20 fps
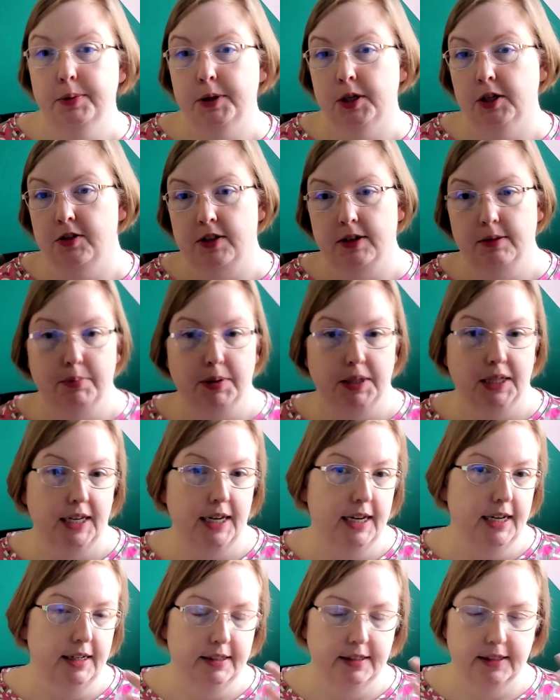person,
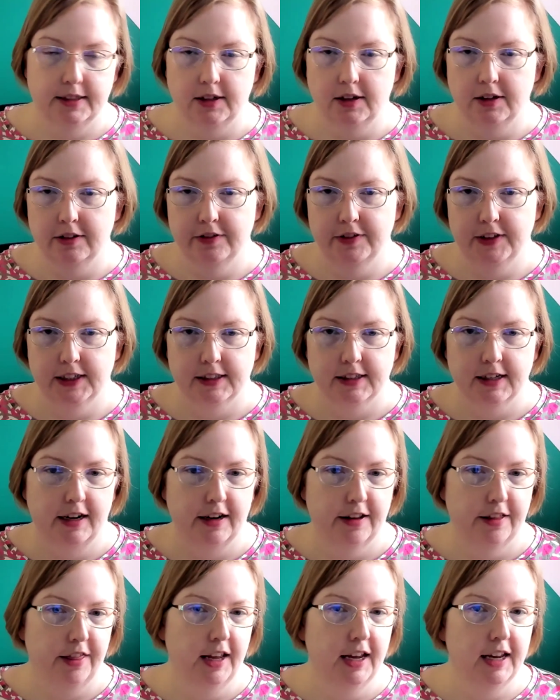place, all this
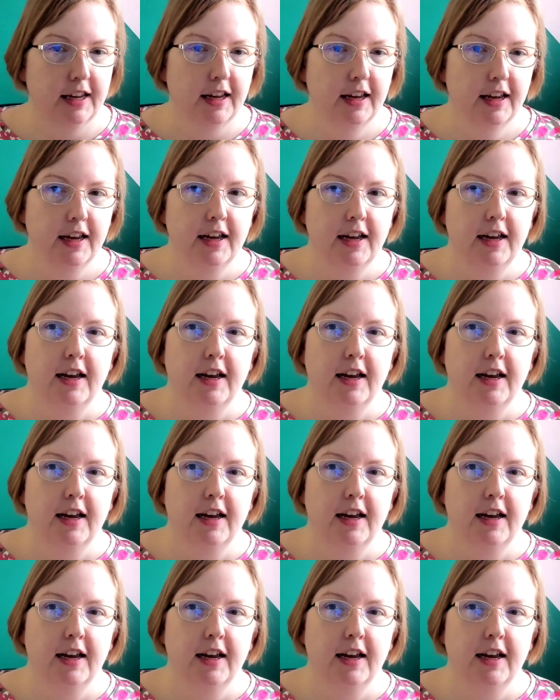kind of thing.